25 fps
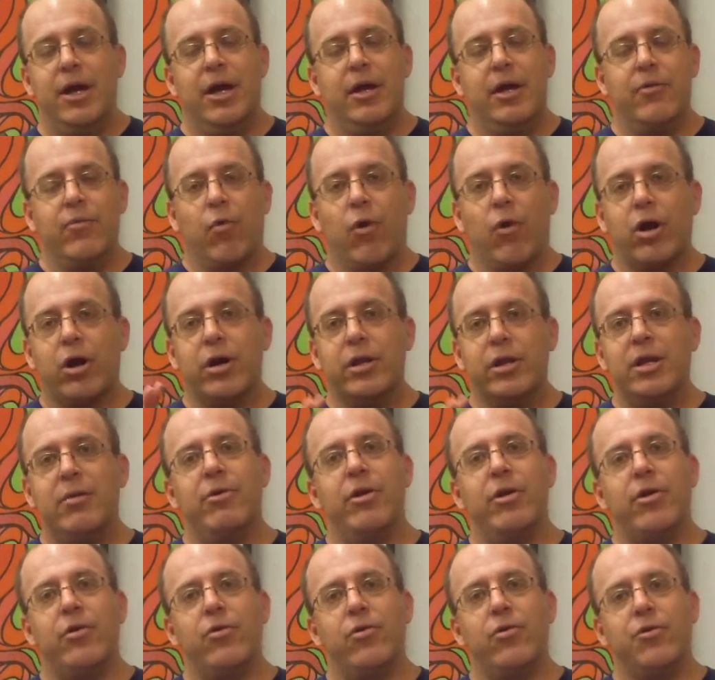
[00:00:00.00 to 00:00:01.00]
and work on
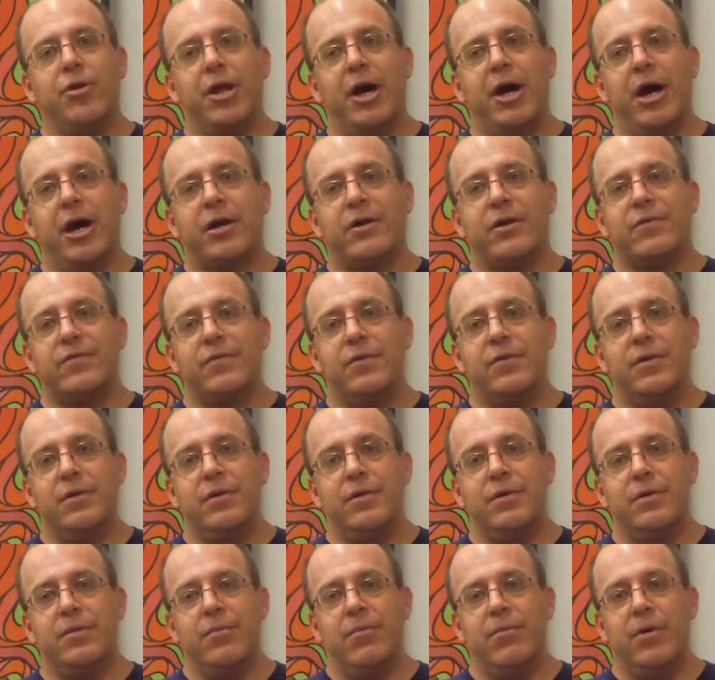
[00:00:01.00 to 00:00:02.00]
them in Google Docs,
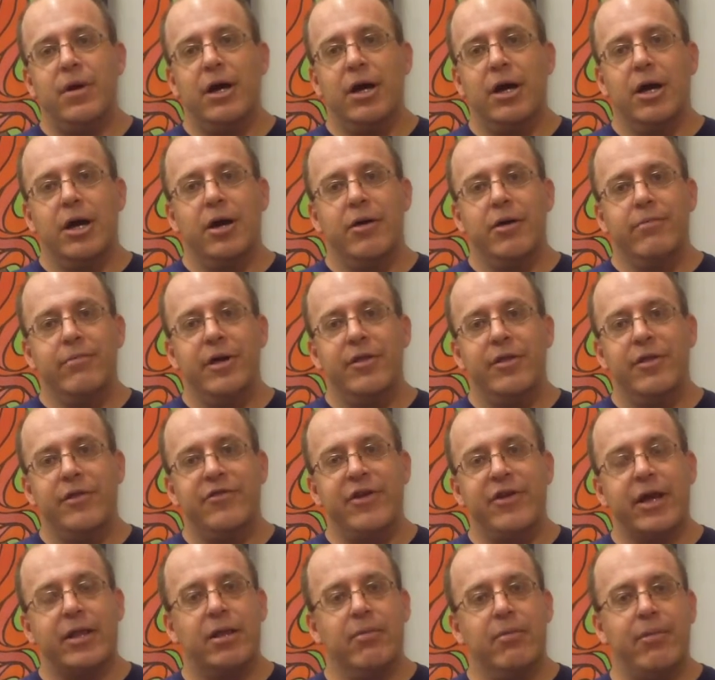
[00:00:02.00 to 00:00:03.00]
and then
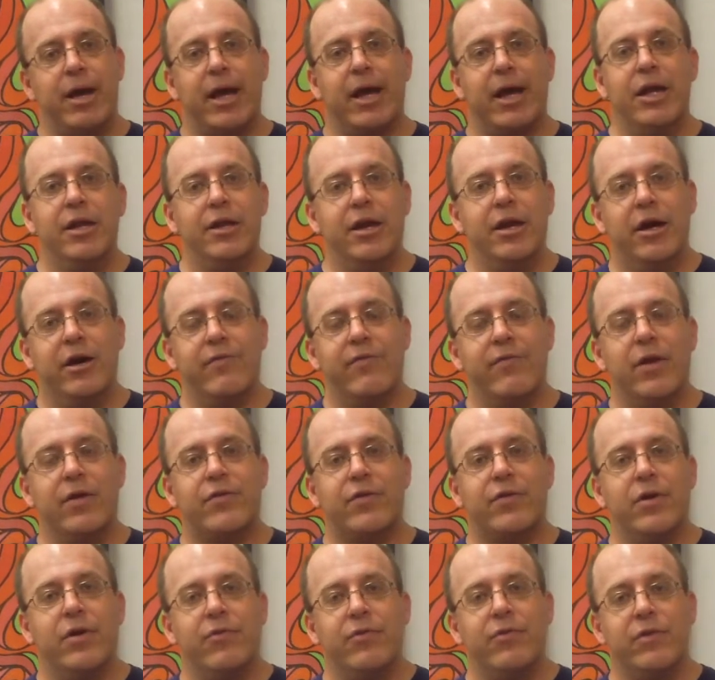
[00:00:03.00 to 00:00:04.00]
check them back into
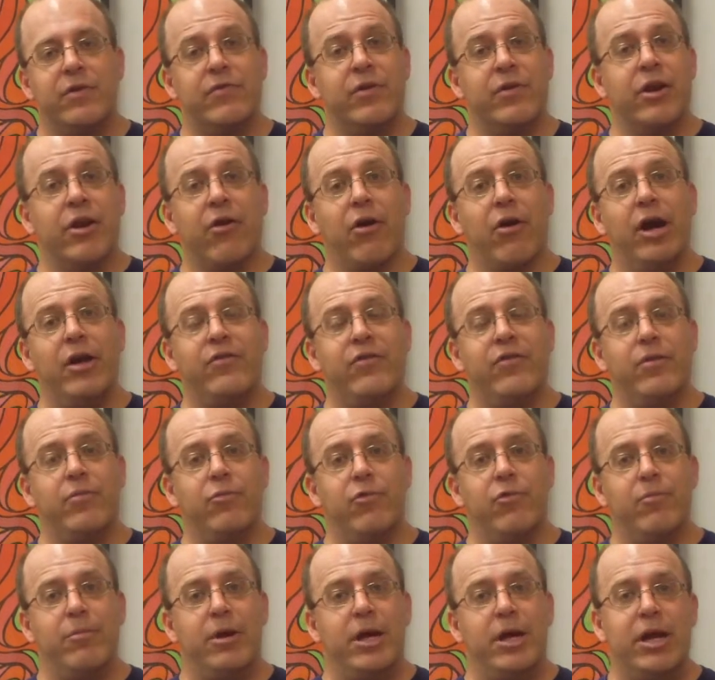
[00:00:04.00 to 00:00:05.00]
Alfresco. So this
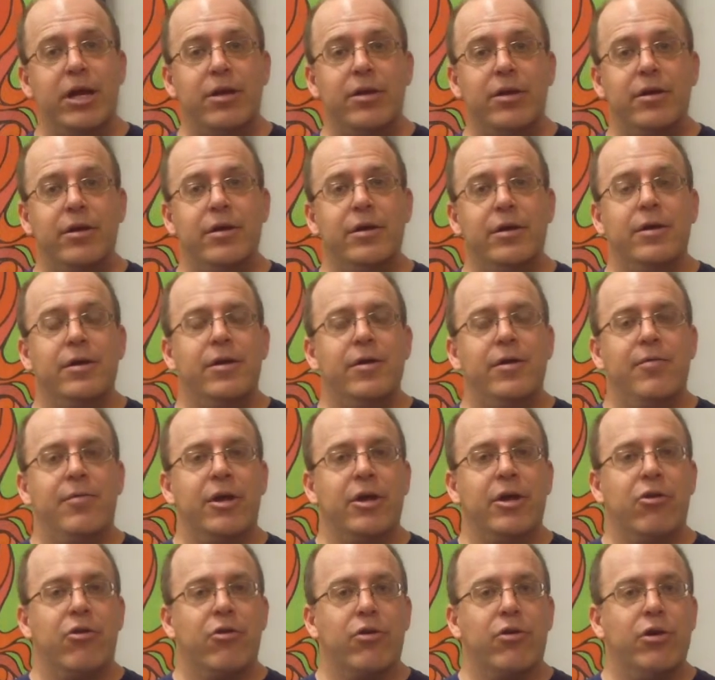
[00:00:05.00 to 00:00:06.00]
integration will mean
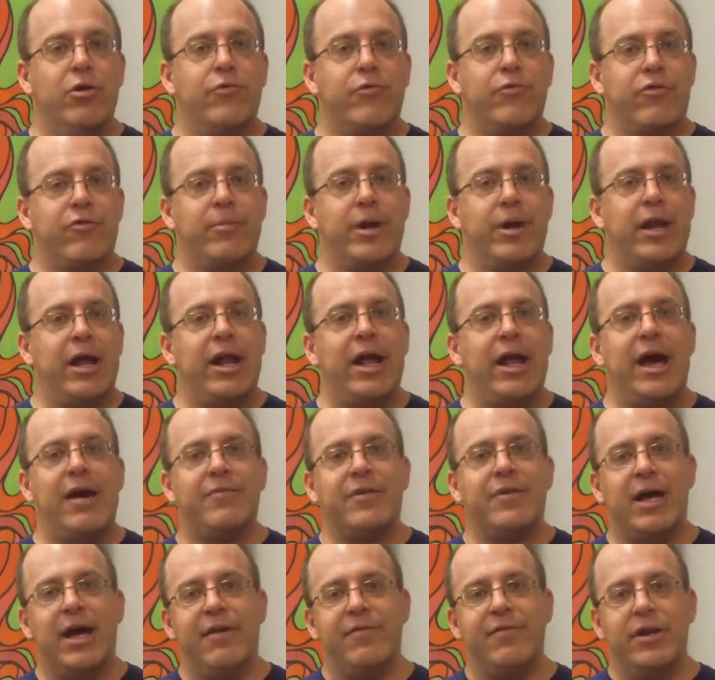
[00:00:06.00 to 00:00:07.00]
that your users may not
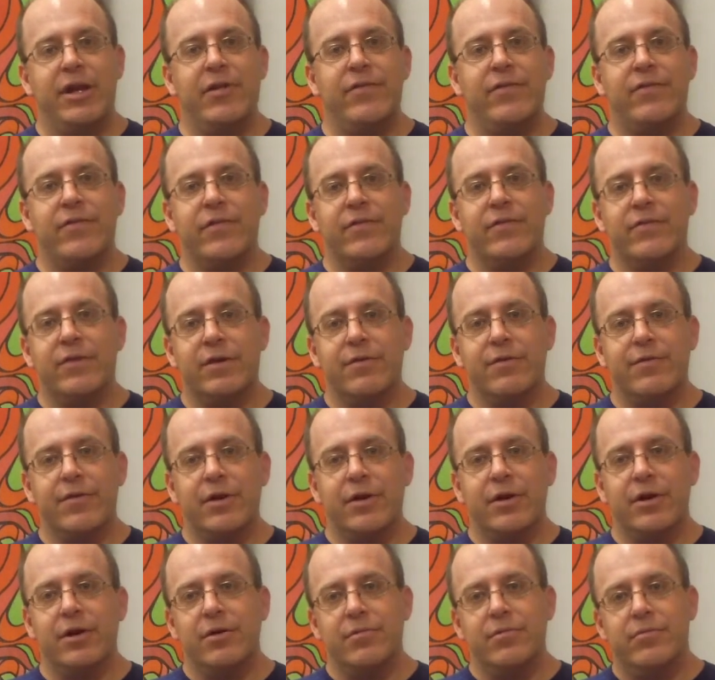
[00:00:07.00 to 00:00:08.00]
have to have an instance
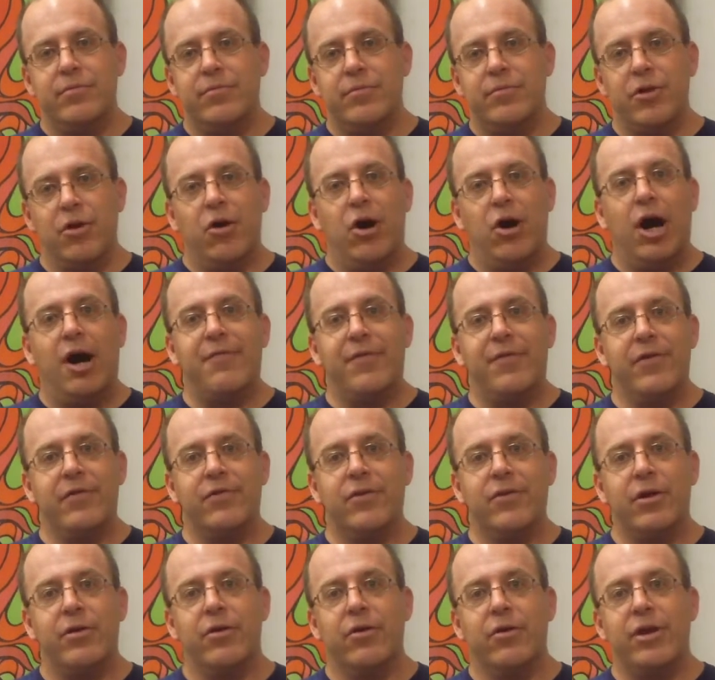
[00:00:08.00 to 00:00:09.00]
of
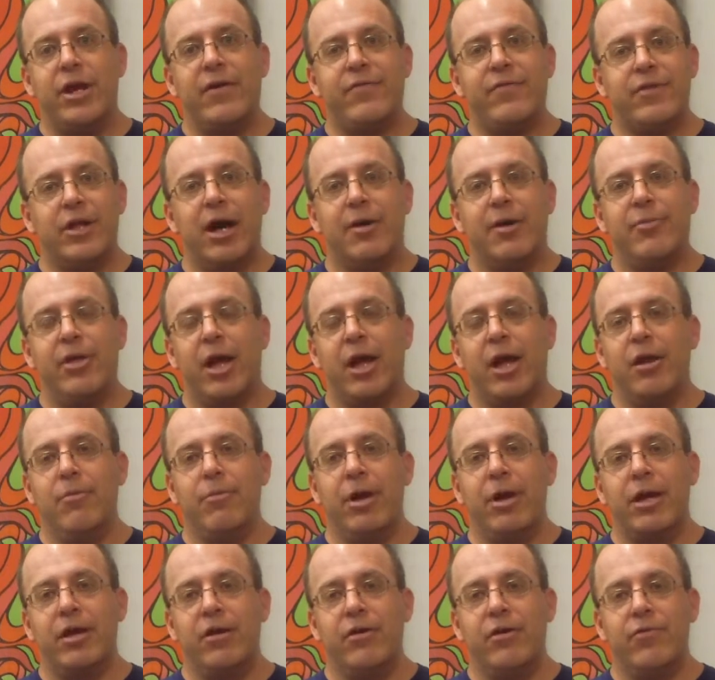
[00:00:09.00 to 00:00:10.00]
Office on their desktop. They can
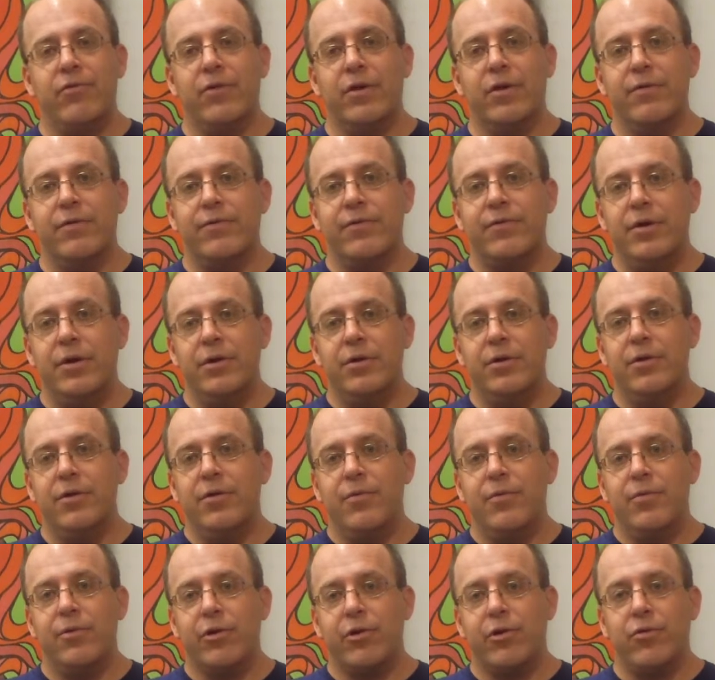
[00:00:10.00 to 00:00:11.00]
make use of
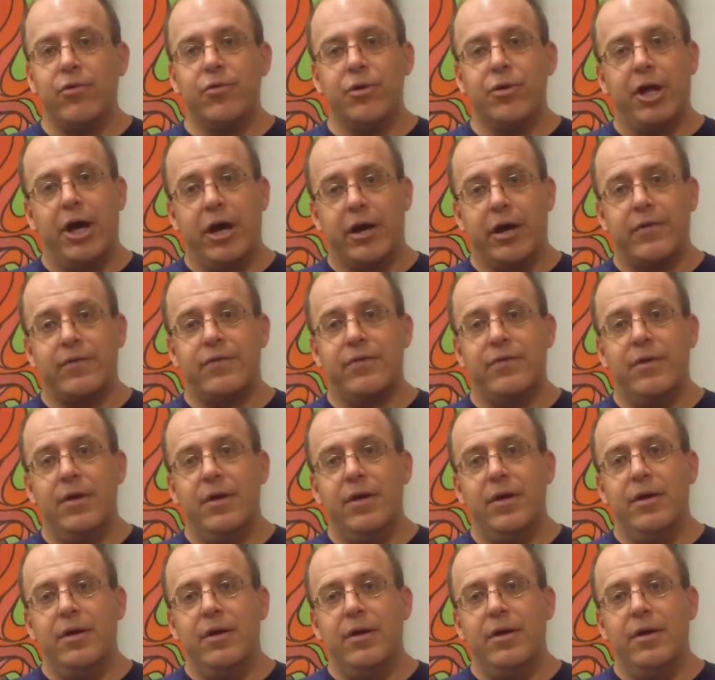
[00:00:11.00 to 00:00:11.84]
the Google Docs